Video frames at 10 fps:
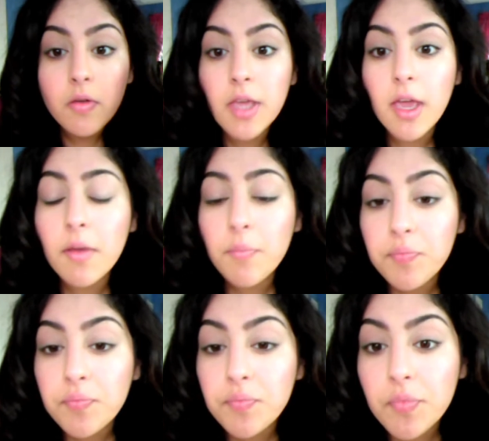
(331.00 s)
Okay,
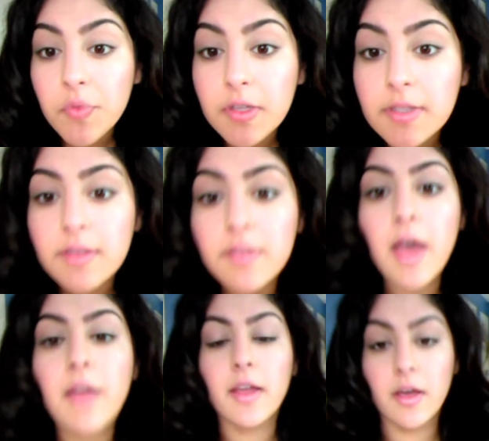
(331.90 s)
you can see
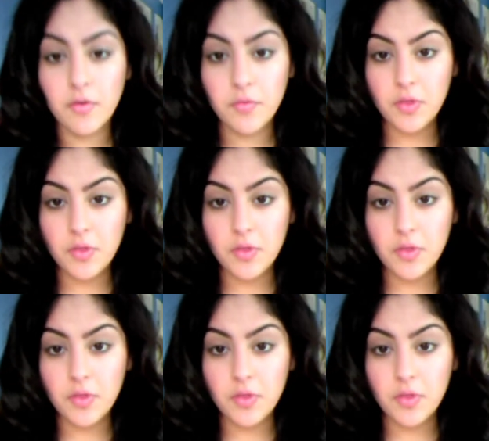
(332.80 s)
that now.